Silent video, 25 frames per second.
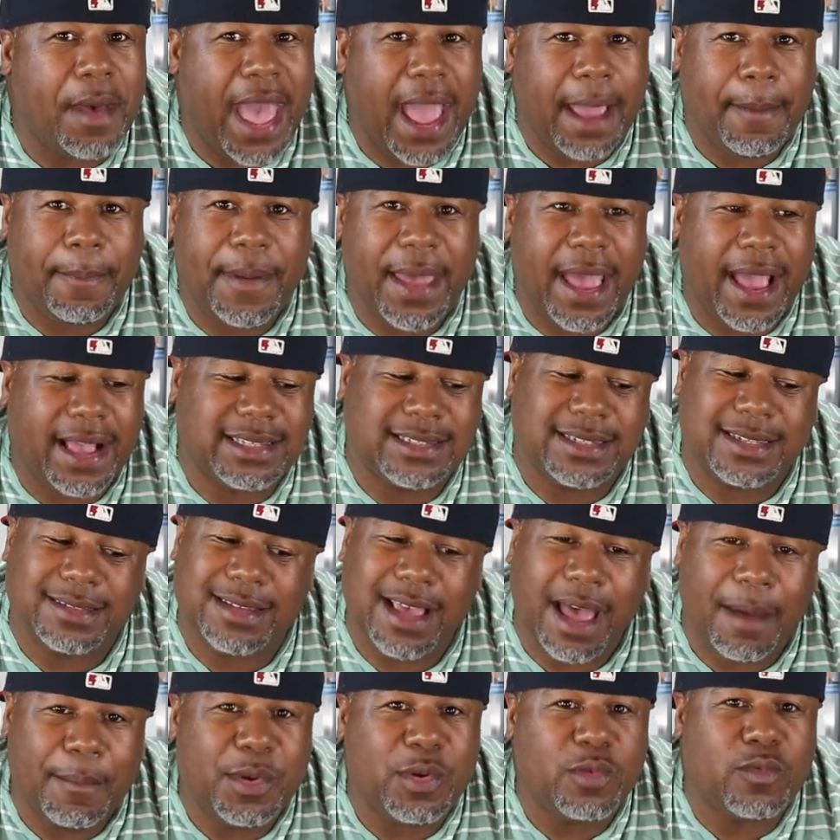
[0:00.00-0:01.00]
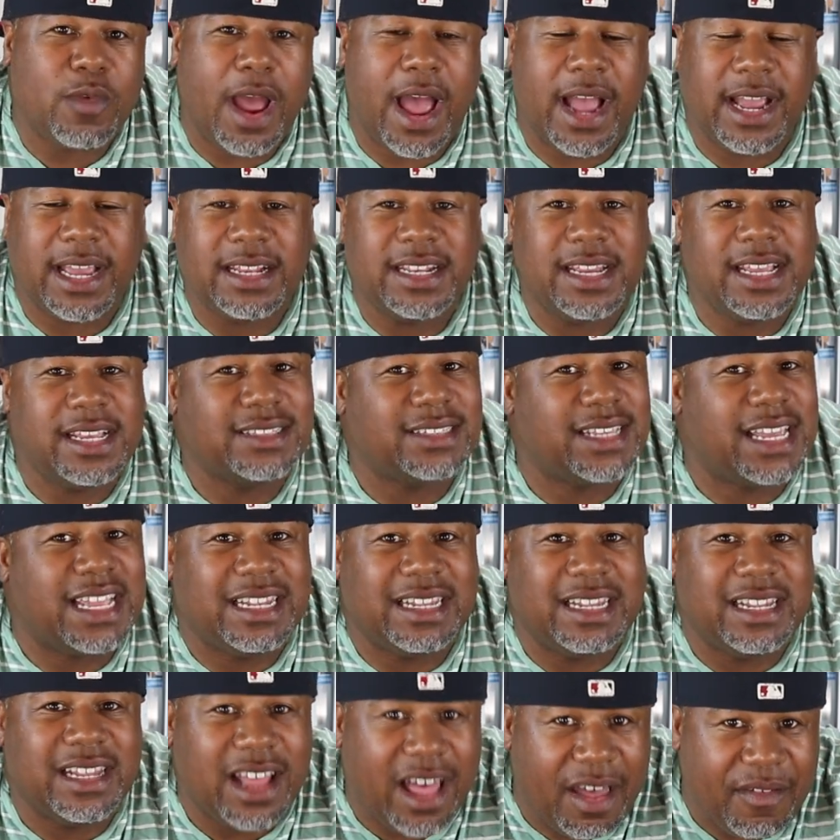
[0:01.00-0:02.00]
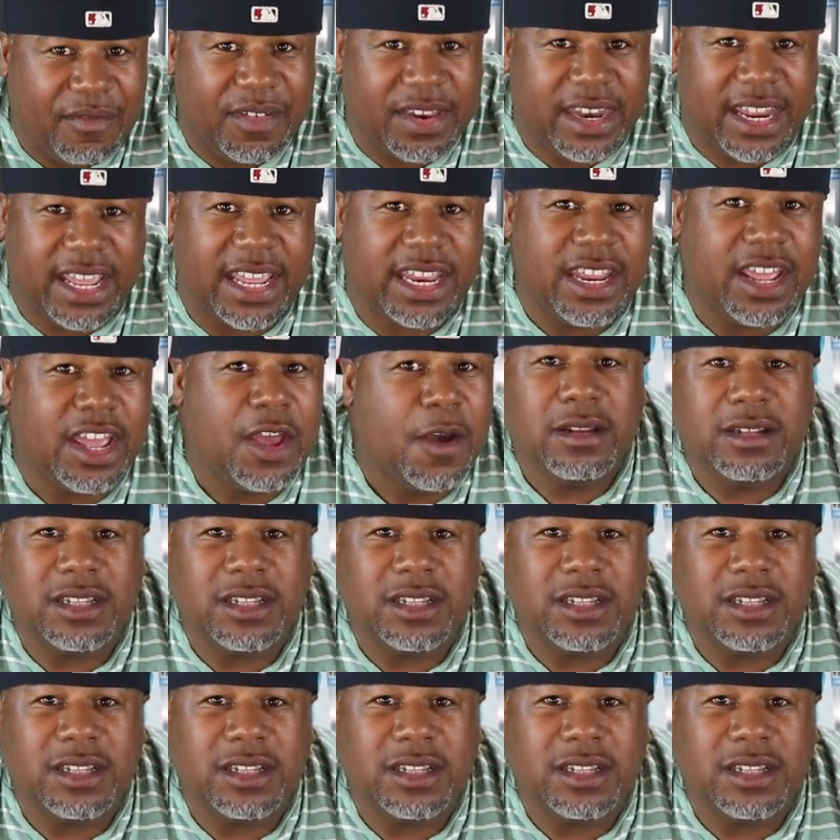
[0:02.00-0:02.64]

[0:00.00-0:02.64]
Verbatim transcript: backpacks because I've been rocking this and loving it.